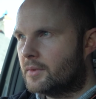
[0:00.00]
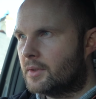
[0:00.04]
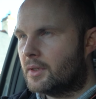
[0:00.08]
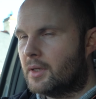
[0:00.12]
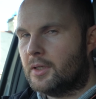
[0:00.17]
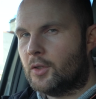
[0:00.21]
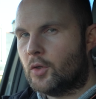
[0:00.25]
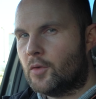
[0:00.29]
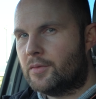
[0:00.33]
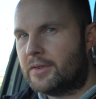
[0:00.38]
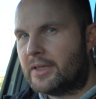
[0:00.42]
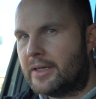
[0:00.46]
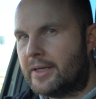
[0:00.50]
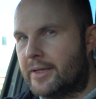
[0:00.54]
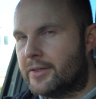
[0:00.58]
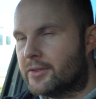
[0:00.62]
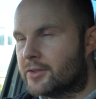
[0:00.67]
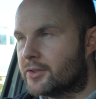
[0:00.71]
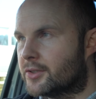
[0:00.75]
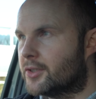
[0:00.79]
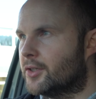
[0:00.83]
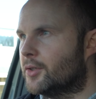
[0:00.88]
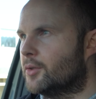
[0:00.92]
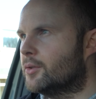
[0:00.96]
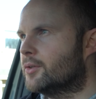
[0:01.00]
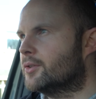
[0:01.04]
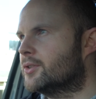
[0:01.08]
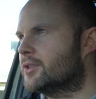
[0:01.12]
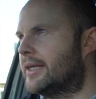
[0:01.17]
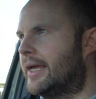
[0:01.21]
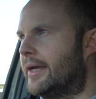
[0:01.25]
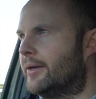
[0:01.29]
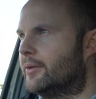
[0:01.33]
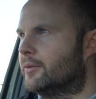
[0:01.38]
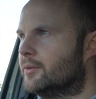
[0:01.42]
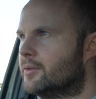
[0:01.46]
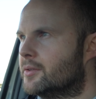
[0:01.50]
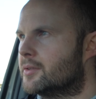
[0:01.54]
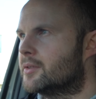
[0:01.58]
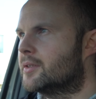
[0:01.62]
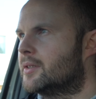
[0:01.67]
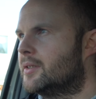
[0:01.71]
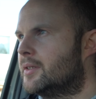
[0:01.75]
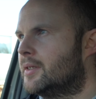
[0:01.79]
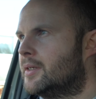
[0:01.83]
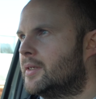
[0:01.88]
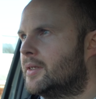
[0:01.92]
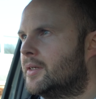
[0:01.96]
I love that intercooler sound
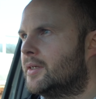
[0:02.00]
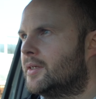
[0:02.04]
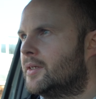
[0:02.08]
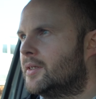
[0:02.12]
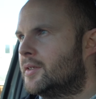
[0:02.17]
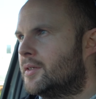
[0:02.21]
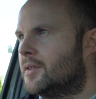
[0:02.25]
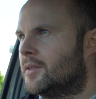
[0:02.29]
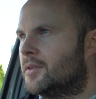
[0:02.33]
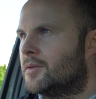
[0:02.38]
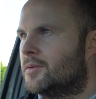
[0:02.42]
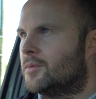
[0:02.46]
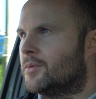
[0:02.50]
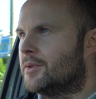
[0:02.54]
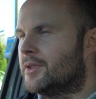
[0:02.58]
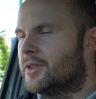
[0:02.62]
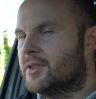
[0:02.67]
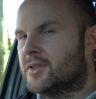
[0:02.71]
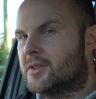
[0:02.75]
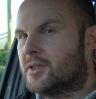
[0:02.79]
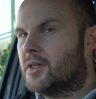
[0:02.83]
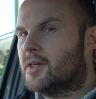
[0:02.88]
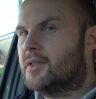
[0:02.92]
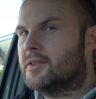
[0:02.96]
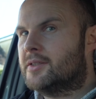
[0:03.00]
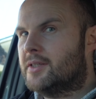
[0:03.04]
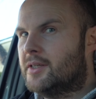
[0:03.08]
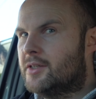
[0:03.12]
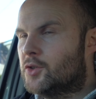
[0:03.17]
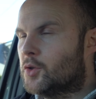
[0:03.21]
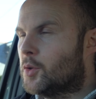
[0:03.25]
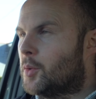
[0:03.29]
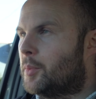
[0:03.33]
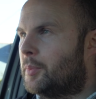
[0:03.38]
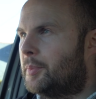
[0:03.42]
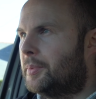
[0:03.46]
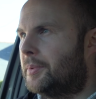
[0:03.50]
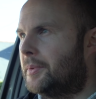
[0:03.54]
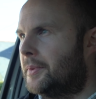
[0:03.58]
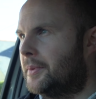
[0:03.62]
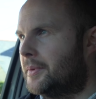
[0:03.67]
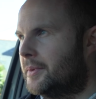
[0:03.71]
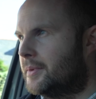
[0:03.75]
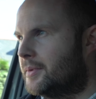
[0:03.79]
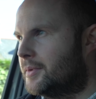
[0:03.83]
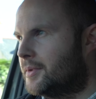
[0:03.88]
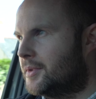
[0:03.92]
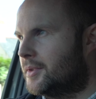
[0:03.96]
when you start these up
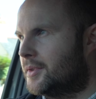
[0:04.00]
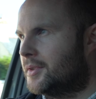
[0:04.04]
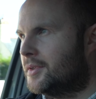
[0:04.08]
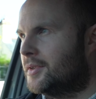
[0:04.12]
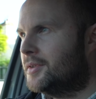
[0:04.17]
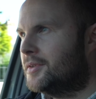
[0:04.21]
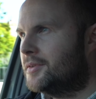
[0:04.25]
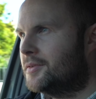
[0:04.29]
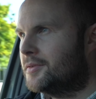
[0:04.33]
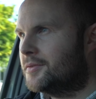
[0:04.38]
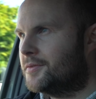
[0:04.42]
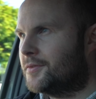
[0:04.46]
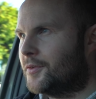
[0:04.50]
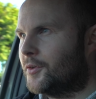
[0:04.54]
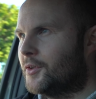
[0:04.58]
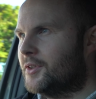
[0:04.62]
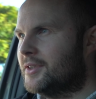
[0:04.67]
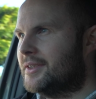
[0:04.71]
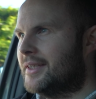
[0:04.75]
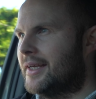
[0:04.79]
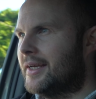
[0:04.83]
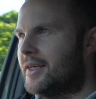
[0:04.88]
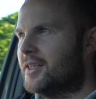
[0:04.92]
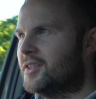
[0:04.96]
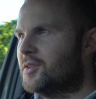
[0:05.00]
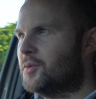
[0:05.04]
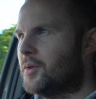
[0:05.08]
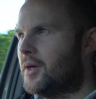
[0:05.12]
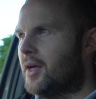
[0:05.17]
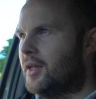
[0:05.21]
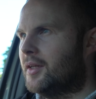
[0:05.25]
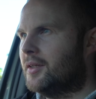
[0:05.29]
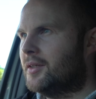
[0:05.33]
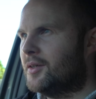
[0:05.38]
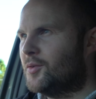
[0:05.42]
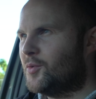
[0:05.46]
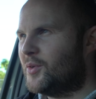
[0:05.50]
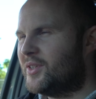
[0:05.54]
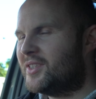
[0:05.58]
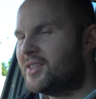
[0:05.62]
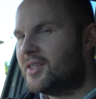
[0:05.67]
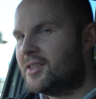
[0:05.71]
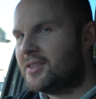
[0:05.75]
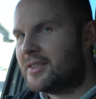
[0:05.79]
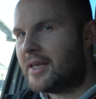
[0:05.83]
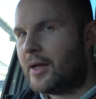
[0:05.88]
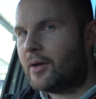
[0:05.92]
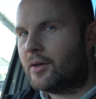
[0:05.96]
first thing as well. I wish
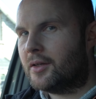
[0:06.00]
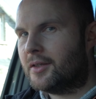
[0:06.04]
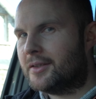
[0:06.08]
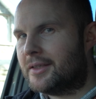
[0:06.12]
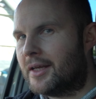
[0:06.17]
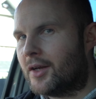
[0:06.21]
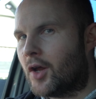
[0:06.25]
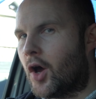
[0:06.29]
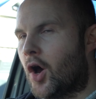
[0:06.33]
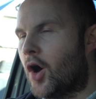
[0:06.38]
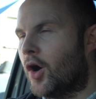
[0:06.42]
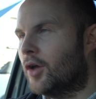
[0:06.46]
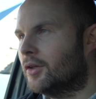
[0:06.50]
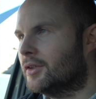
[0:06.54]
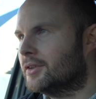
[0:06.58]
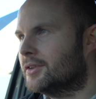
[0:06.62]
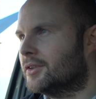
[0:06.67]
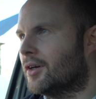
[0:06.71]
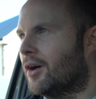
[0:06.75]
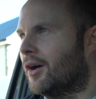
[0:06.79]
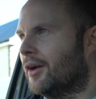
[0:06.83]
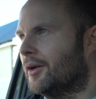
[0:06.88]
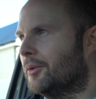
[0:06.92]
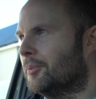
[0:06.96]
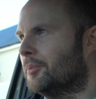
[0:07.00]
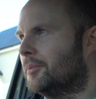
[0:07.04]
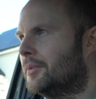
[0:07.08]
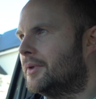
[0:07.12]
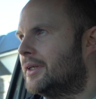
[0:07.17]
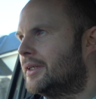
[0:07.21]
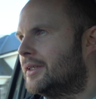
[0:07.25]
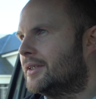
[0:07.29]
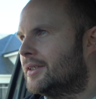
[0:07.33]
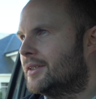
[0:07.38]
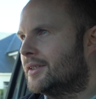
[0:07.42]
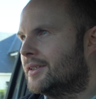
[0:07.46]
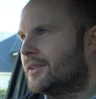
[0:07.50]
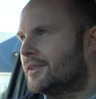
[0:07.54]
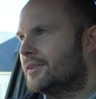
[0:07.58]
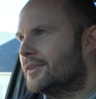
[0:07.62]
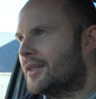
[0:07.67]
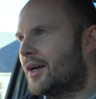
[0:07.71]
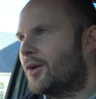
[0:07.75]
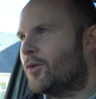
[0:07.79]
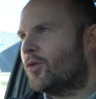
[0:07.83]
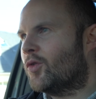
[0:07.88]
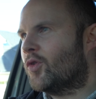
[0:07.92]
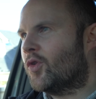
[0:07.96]
they sounded like that all the time.
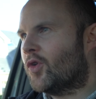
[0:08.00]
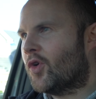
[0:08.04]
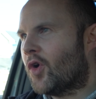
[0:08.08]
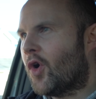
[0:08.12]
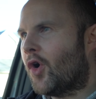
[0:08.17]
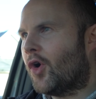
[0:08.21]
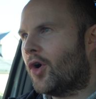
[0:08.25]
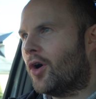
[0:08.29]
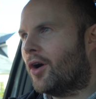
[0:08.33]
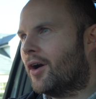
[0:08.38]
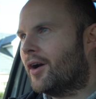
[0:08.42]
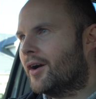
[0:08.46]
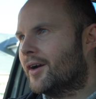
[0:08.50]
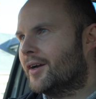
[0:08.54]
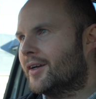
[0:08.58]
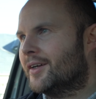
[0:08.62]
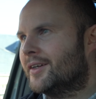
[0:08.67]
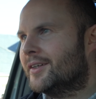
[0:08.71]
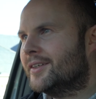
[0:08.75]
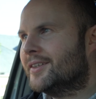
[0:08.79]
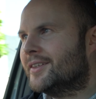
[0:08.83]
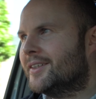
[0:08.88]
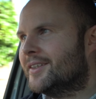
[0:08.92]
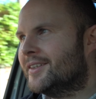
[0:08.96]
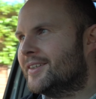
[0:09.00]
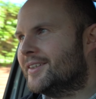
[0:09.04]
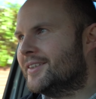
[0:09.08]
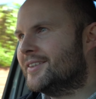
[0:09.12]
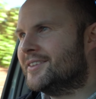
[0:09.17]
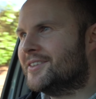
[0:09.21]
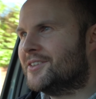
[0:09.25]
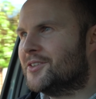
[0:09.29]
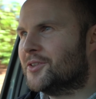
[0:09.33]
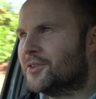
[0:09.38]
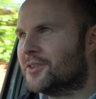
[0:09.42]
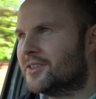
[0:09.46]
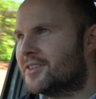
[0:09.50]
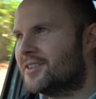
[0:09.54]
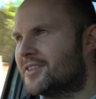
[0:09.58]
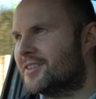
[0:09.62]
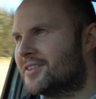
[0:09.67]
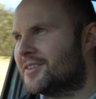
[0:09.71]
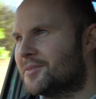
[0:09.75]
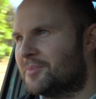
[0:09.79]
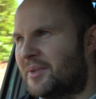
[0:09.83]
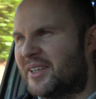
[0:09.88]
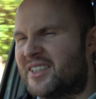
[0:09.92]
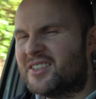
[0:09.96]
That roar is
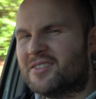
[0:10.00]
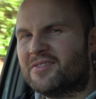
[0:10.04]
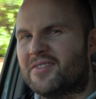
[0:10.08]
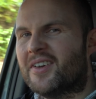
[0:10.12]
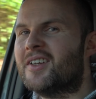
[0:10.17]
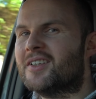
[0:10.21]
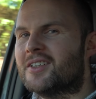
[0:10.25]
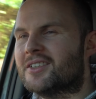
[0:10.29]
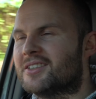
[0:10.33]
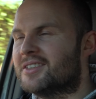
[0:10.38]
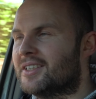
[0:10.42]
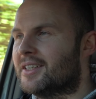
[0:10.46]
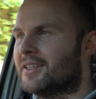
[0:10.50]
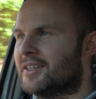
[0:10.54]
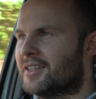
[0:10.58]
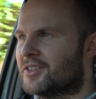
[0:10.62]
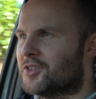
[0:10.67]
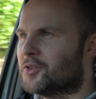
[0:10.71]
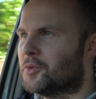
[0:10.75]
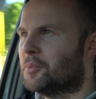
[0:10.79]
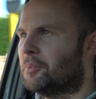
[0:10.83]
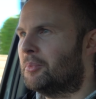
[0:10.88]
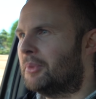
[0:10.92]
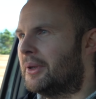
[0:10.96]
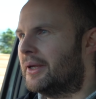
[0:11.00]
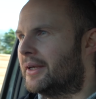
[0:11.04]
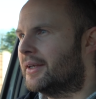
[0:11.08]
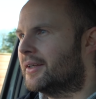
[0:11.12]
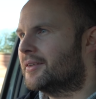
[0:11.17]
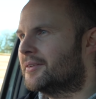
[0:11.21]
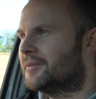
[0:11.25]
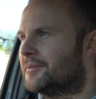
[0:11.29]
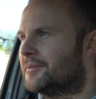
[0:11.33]
just makes you feel like you're sitting in something big.